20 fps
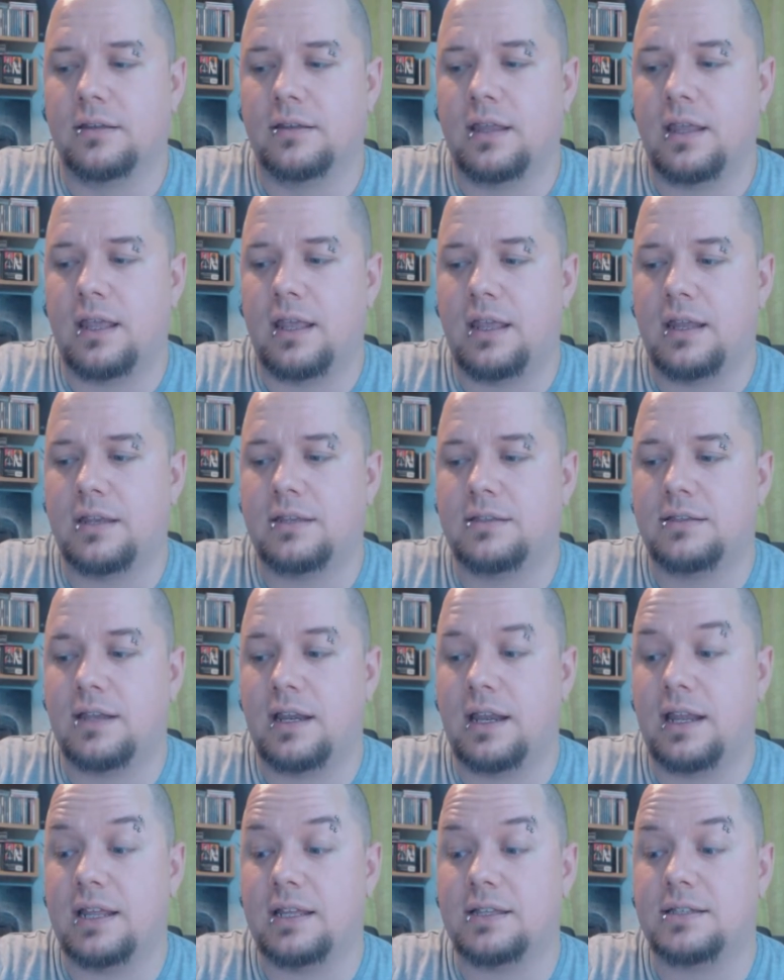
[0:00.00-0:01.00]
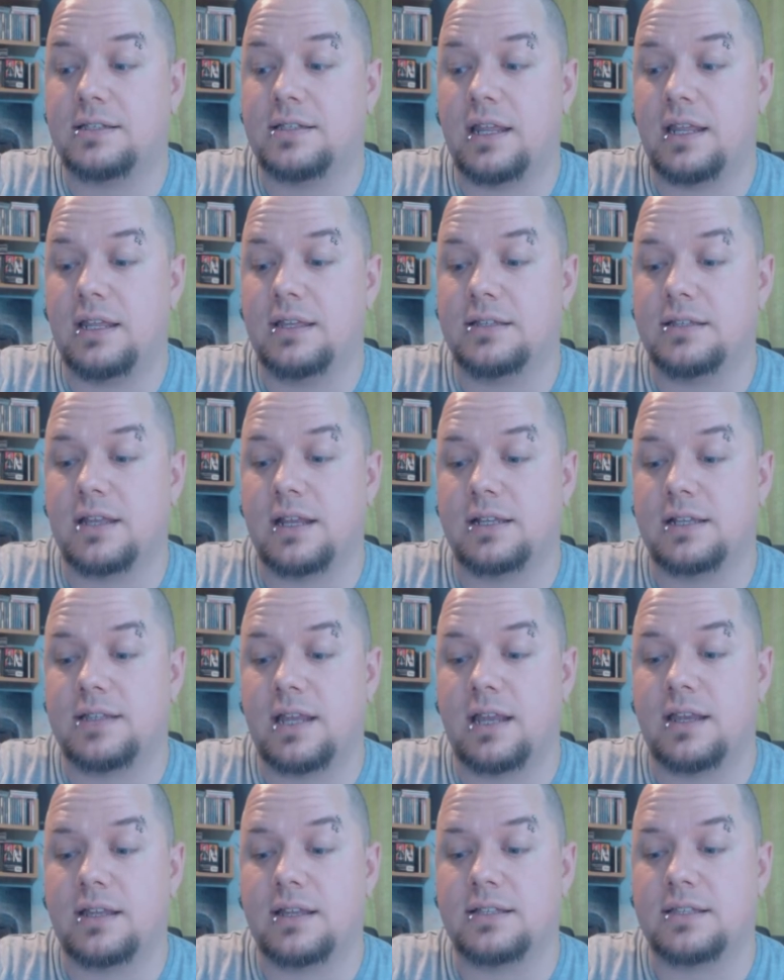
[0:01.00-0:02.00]
the deleted scenes and
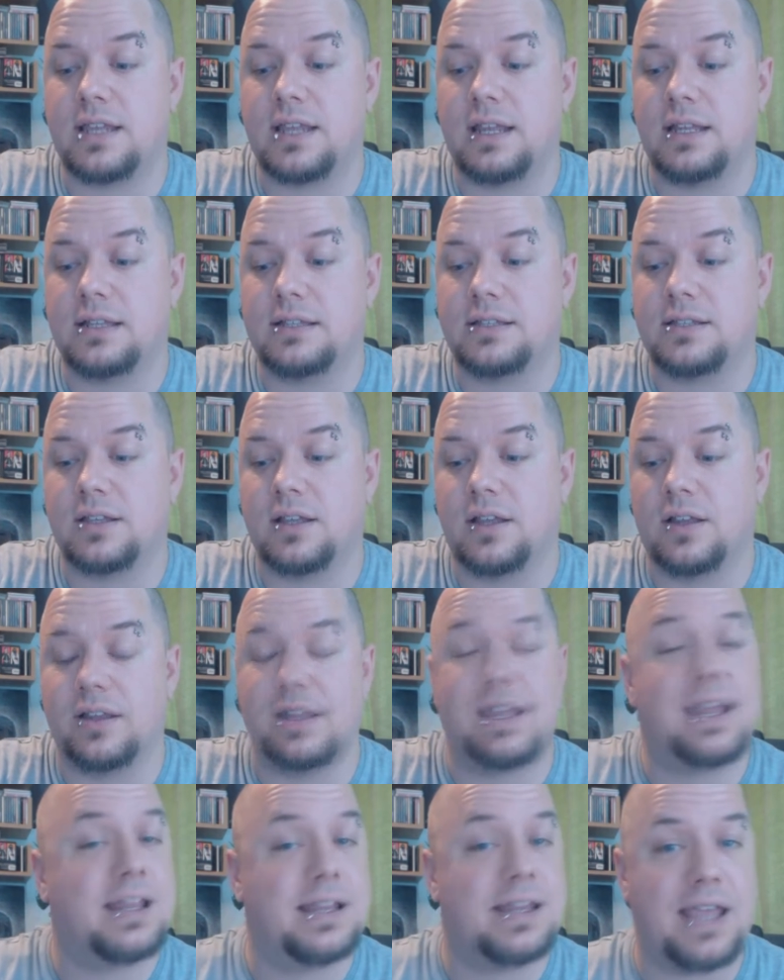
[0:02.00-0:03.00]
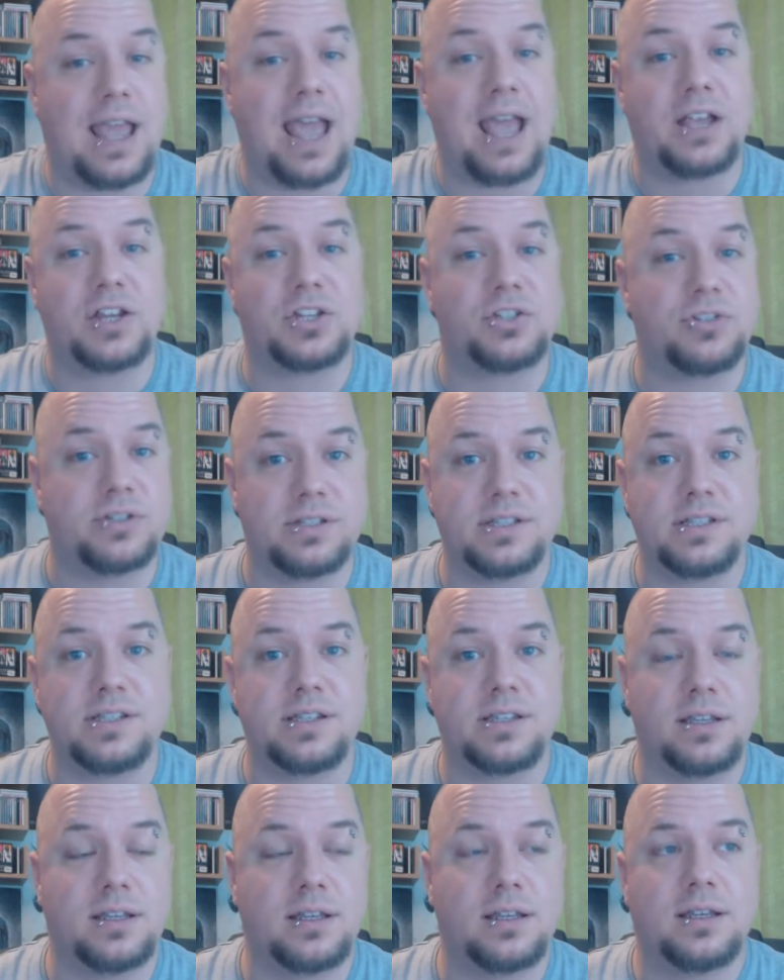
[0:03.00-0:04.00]
extended scenes in the
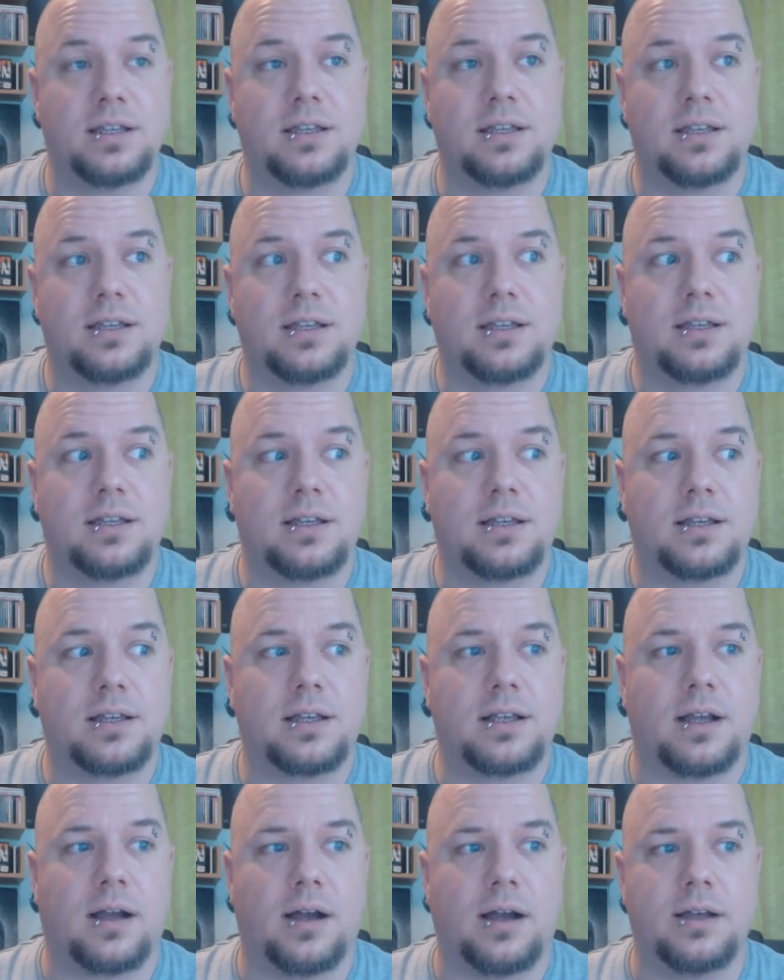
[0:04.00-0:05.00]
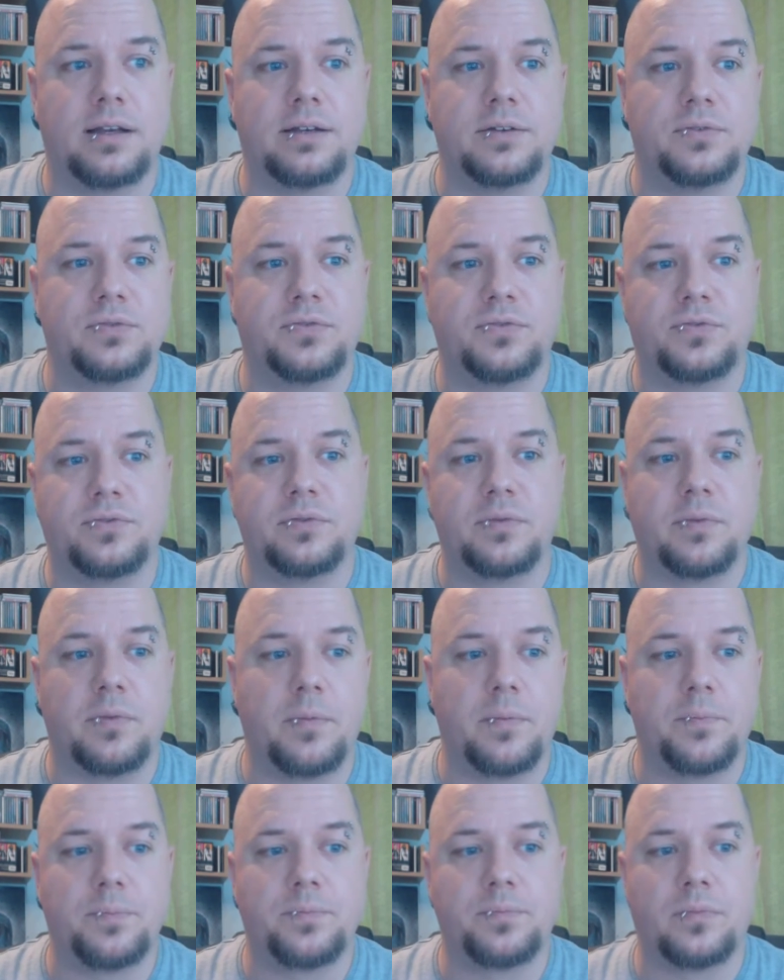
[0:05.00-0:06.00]
extras kind of
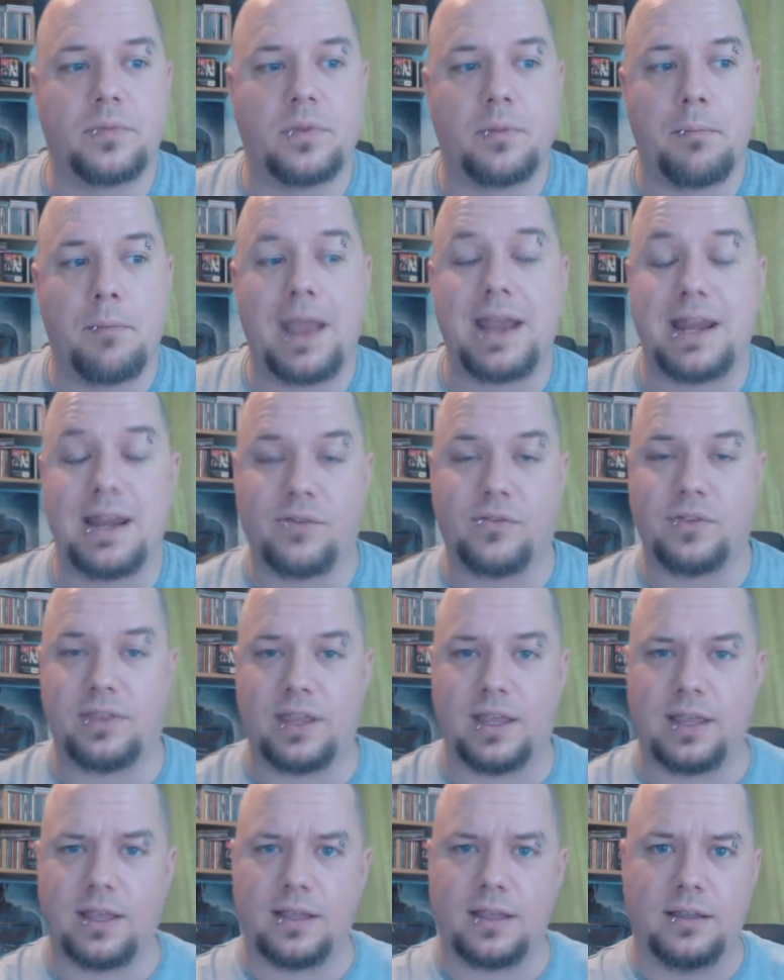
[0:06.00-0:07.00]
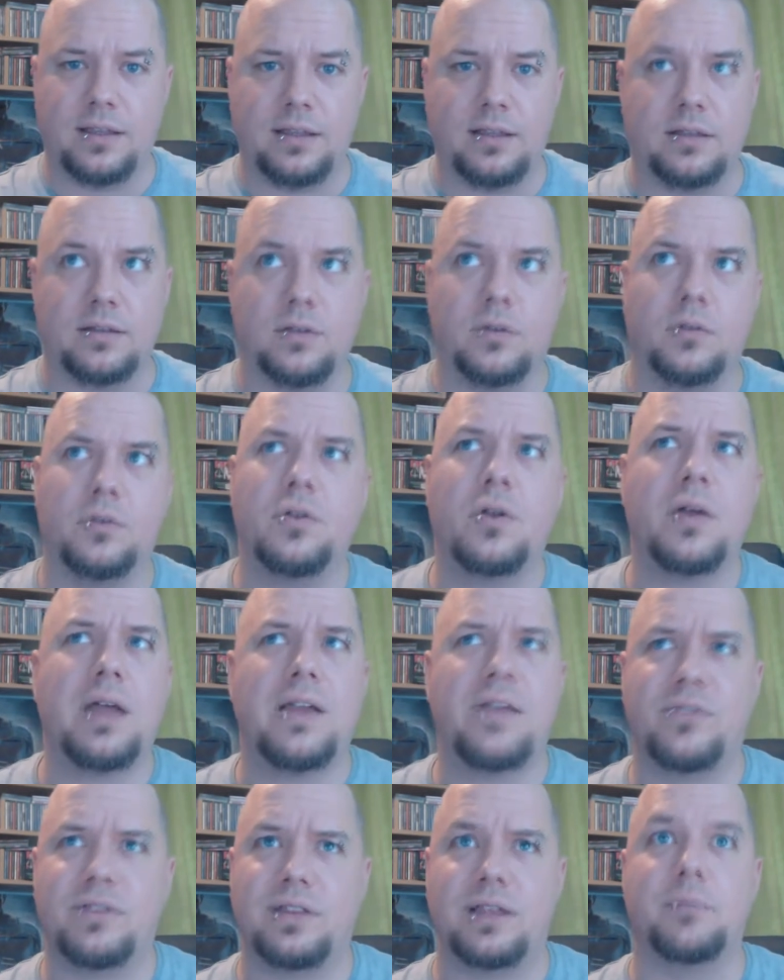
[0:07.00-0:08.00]
made everything, or not
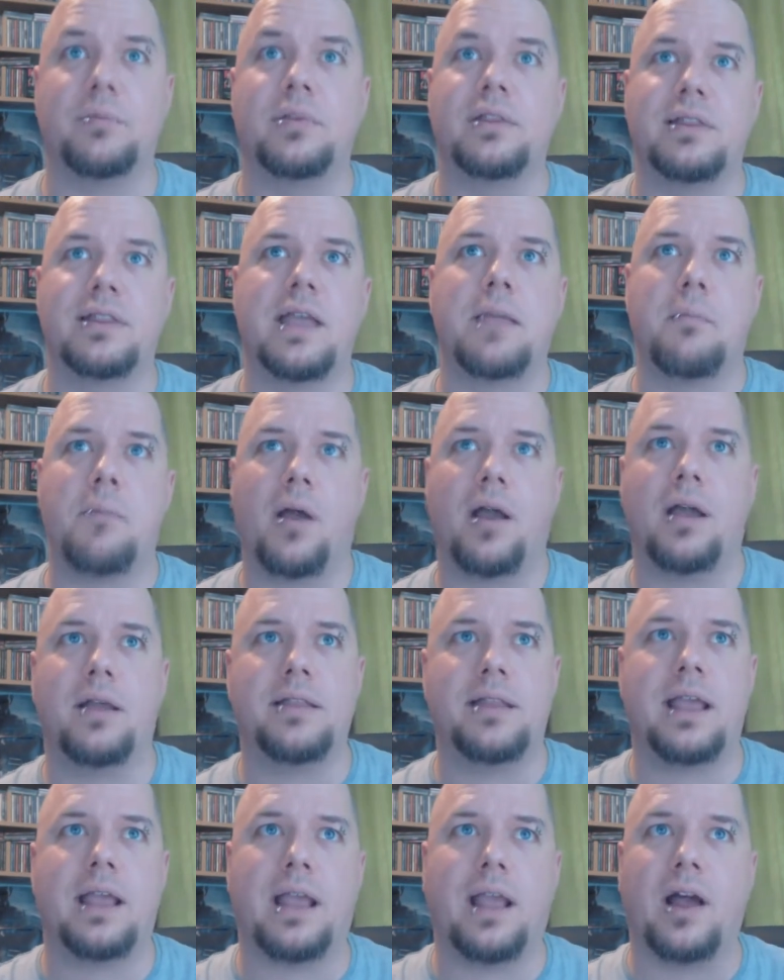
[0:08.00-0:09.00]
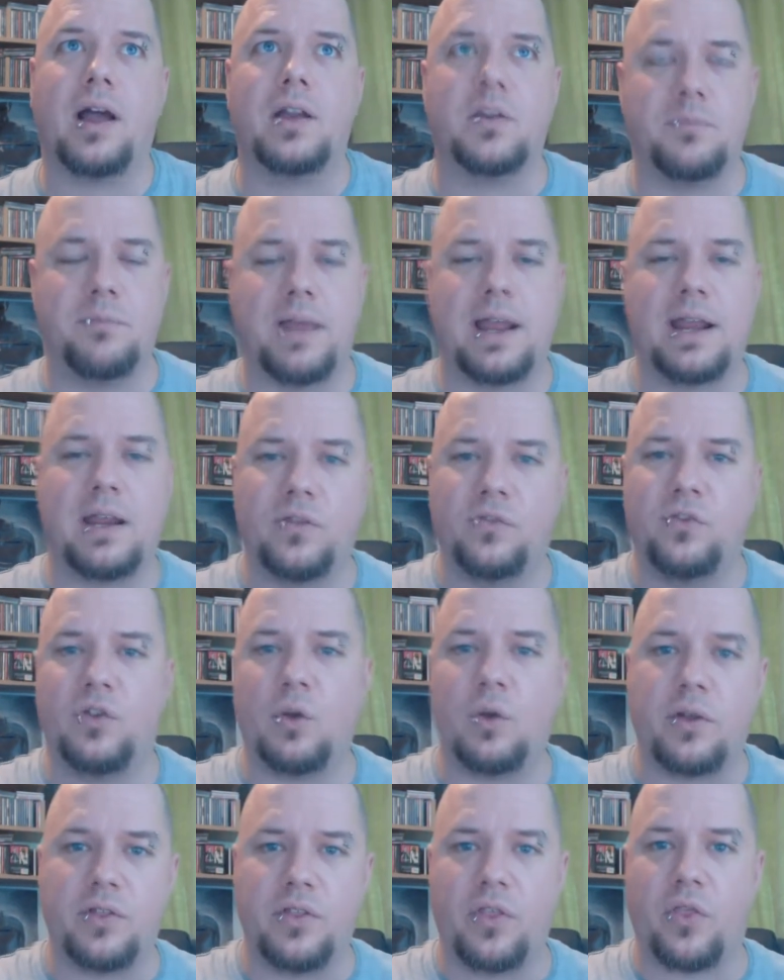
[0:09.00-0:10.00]
everything, but they kind of made a
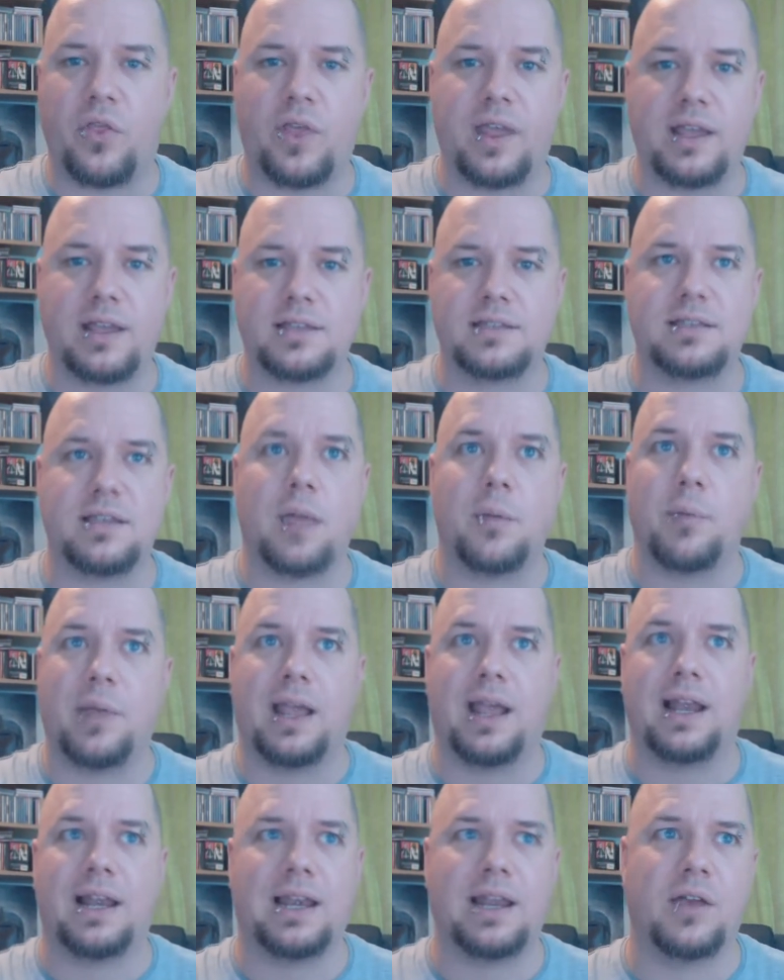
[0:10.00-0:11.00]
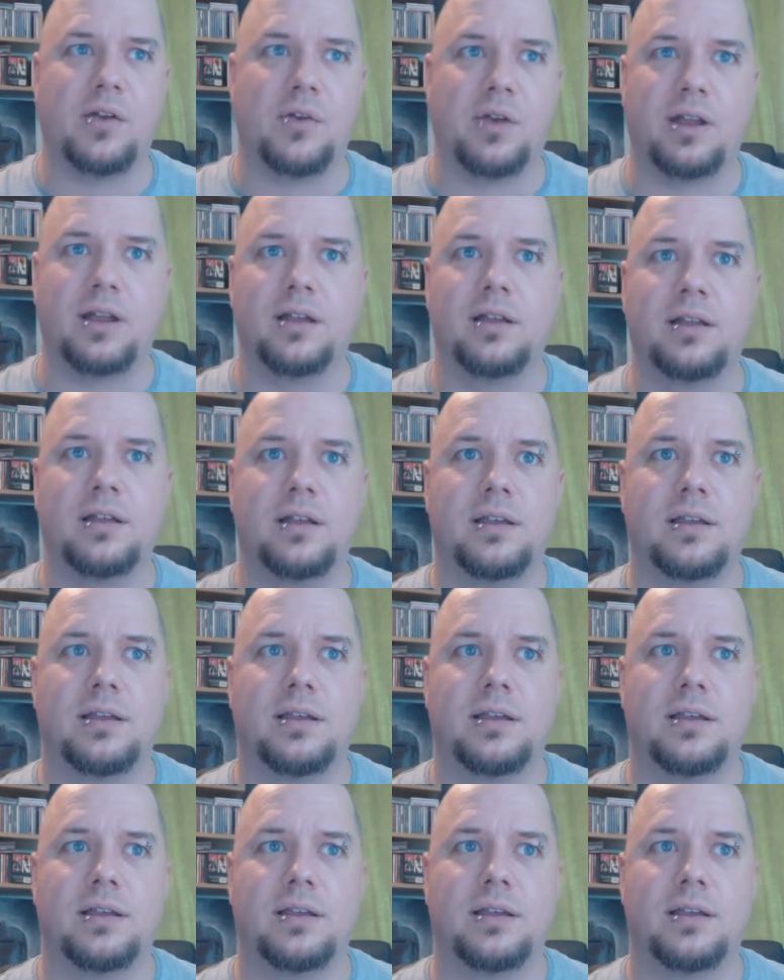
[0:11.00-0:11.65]
few other things a bit clearer